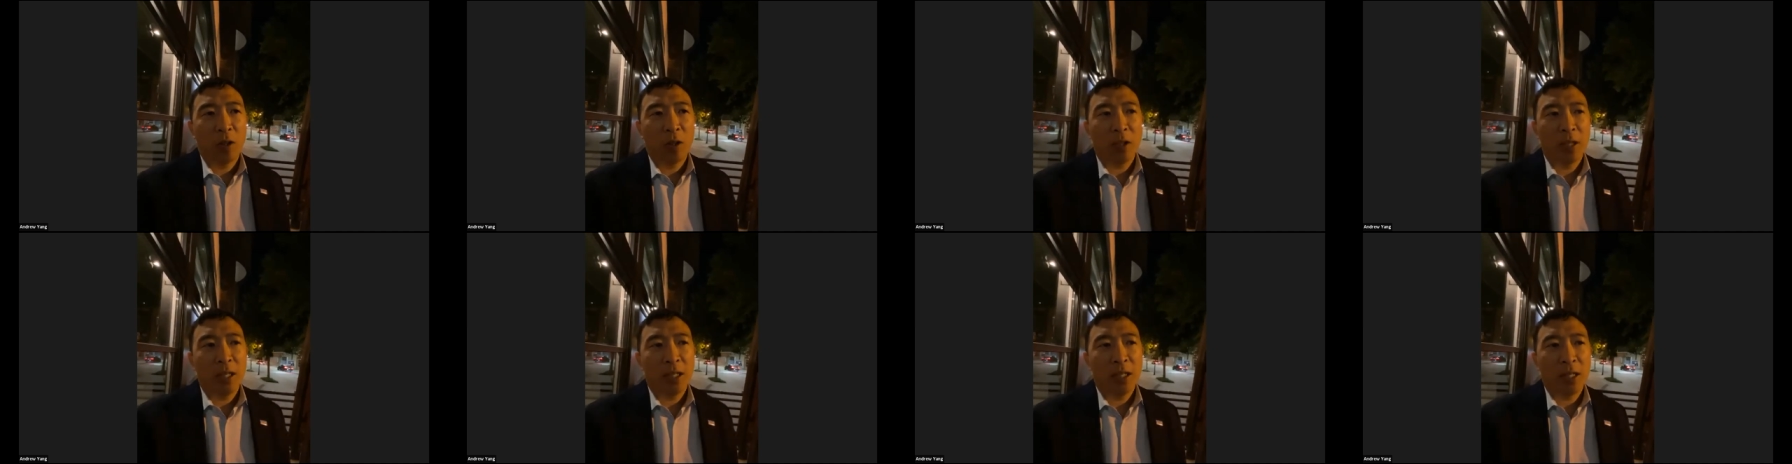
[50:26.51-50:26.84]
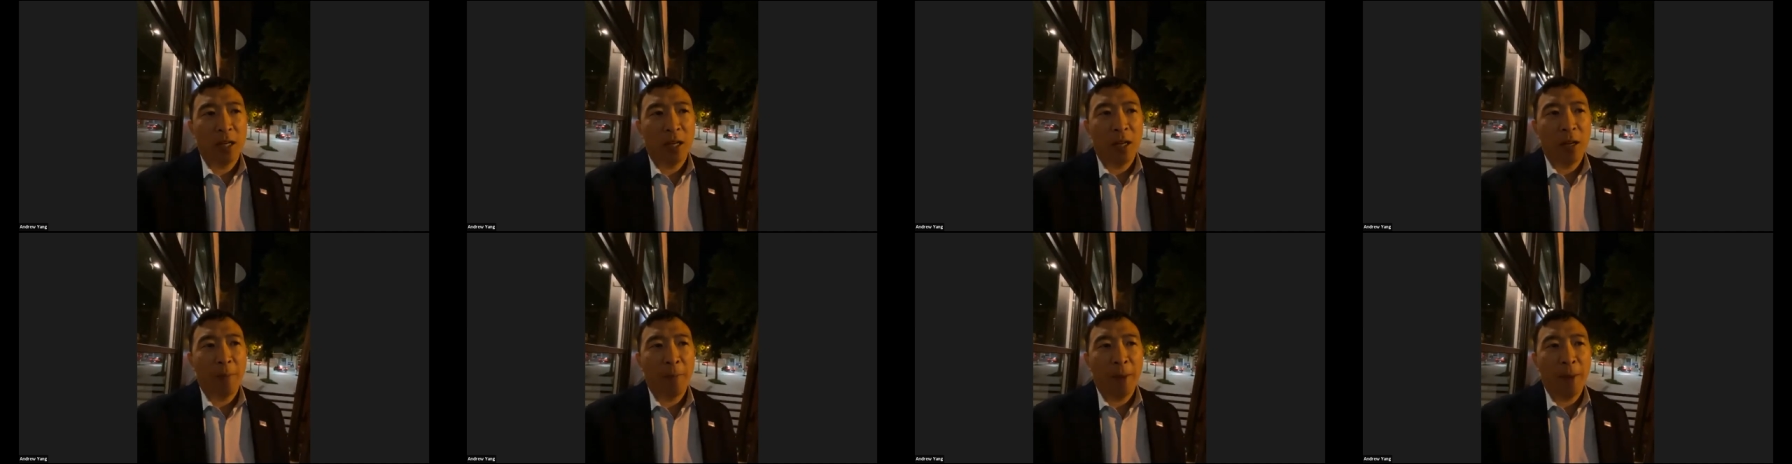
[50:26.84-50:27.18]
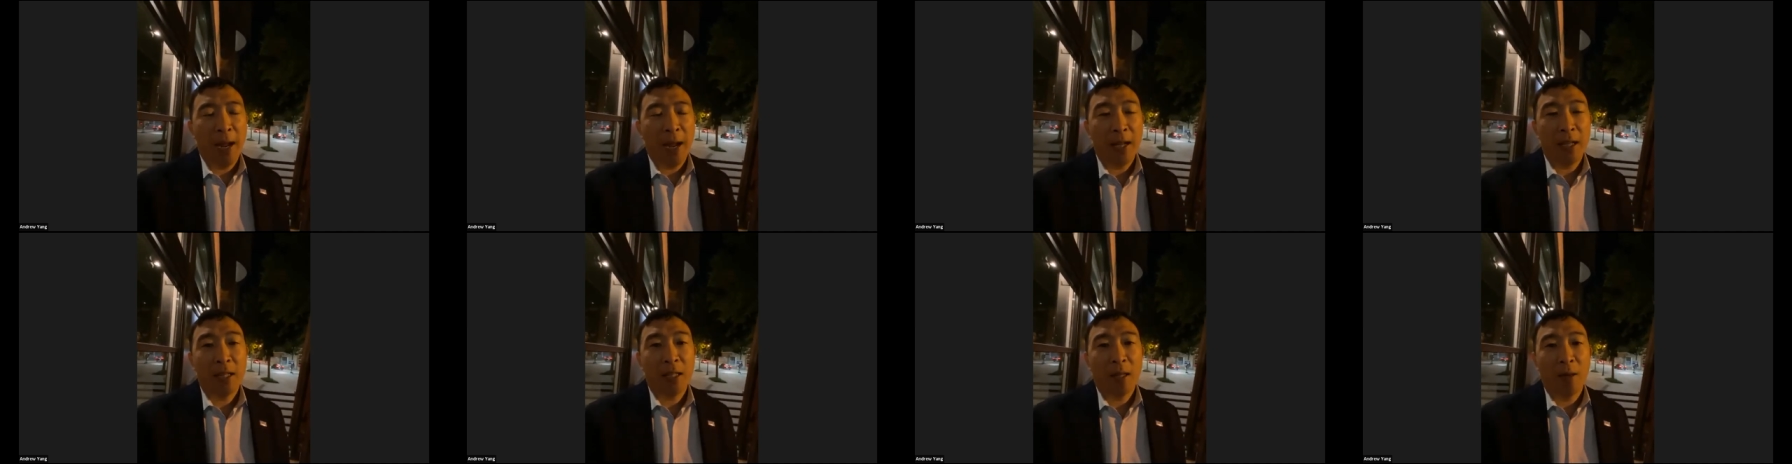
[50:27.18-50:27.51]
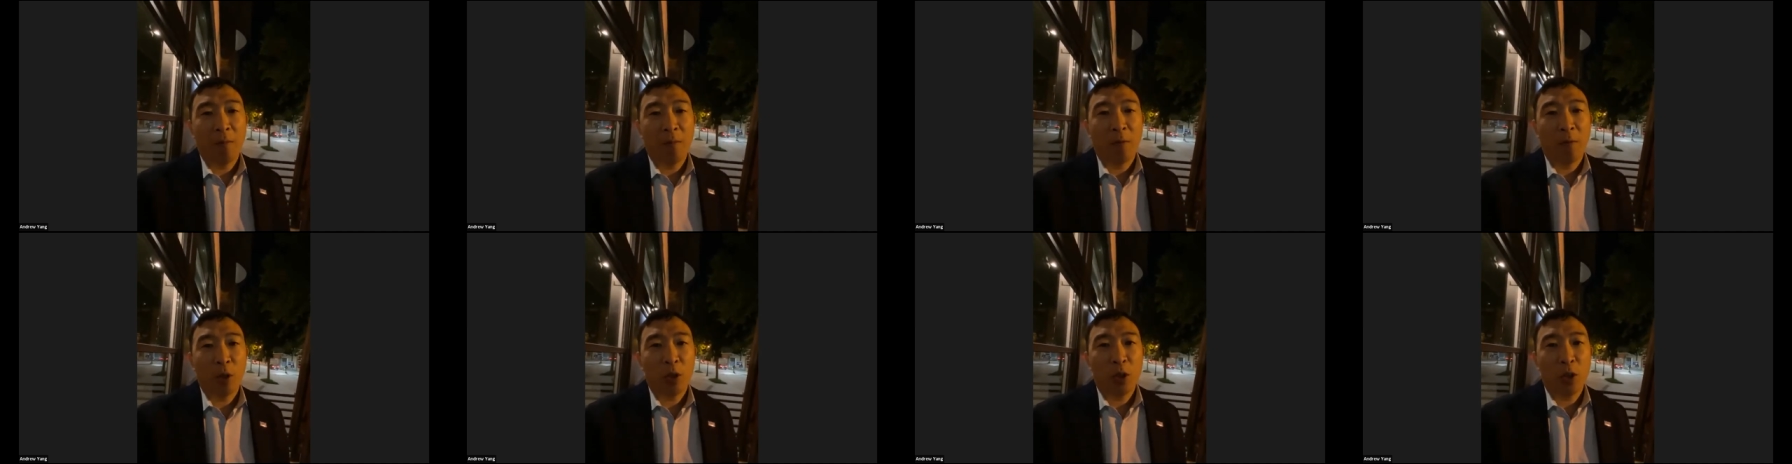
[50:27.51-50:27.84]
system has
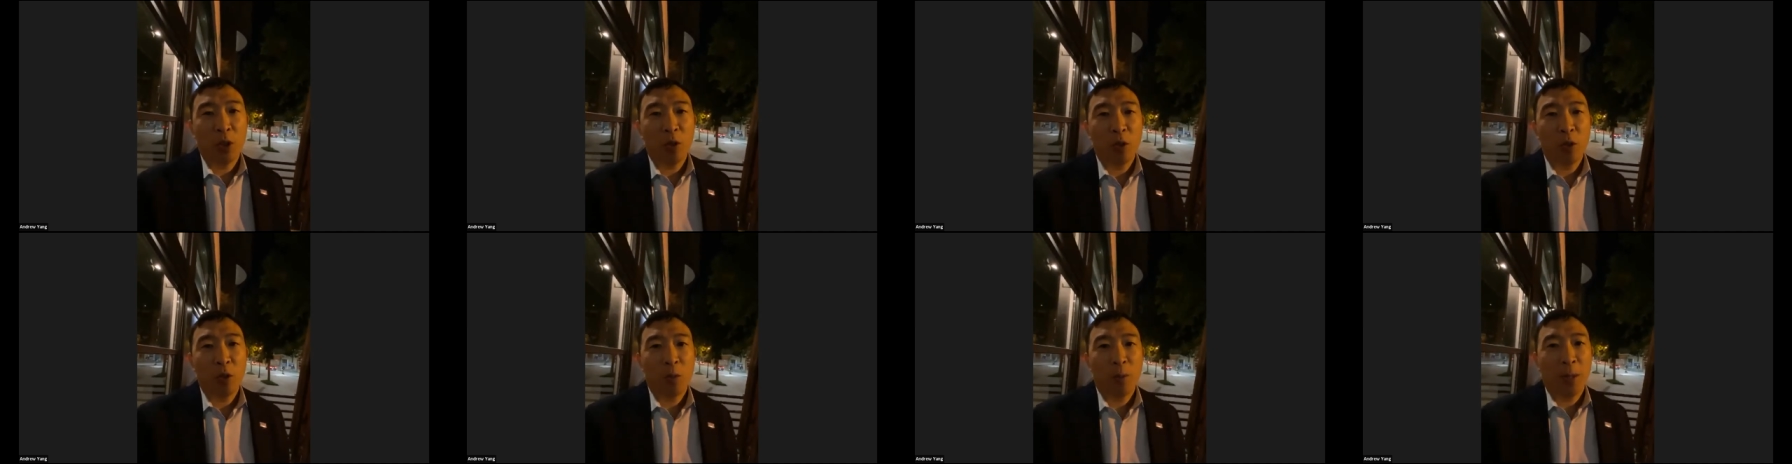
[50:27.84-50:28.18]
some virtues,